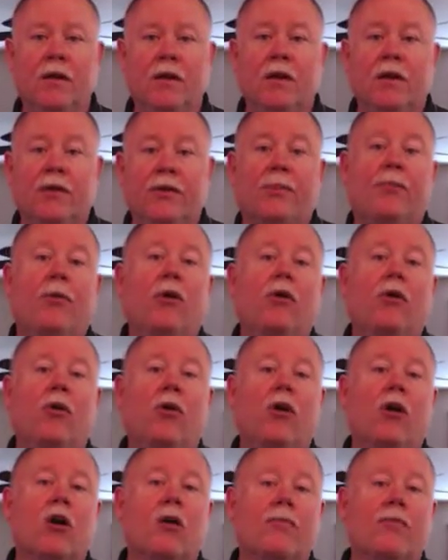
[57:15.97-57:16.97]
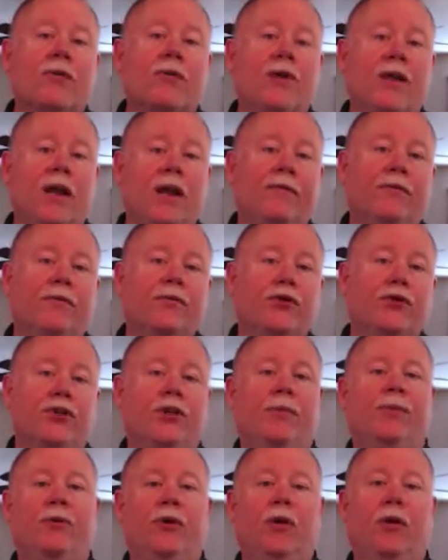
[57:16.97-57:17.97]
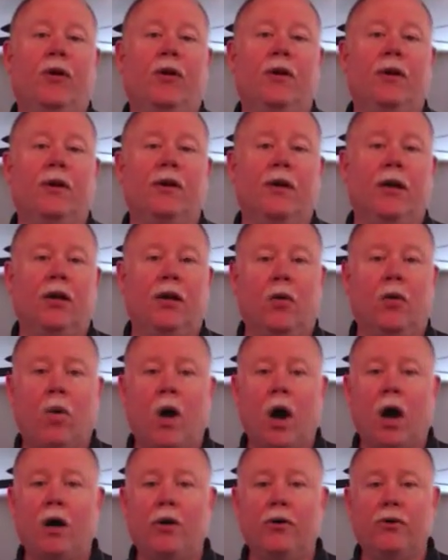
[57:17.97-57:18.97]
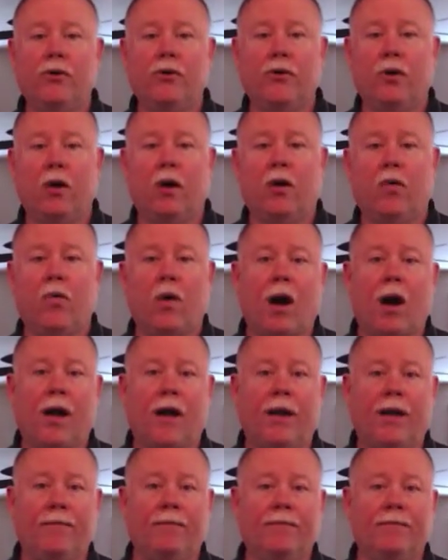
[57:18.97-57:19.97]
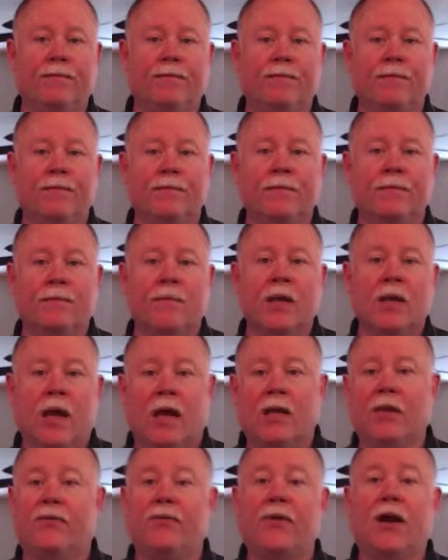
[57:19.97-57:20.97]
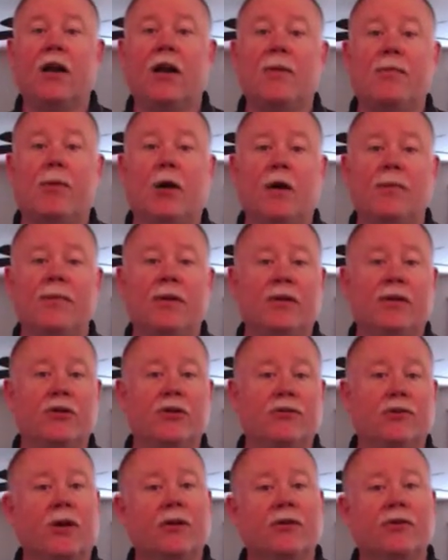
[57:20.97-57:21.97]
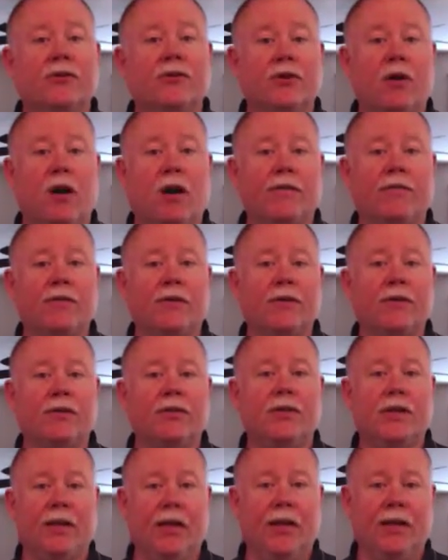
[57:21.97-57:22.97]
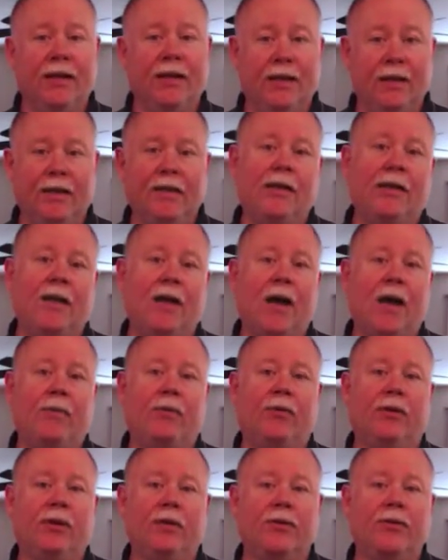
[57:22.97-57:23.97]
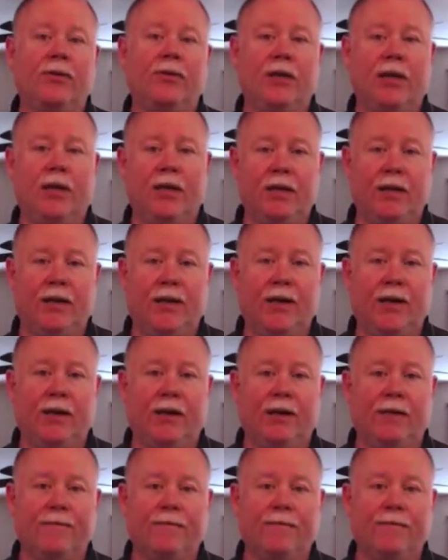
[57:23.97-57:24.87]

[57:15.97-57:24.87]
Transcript: the Pearl Harbor Naval Shipyard in Oahu, Hawaii, and the Fire Department Instructors Conference in Indianapolis, Indiana.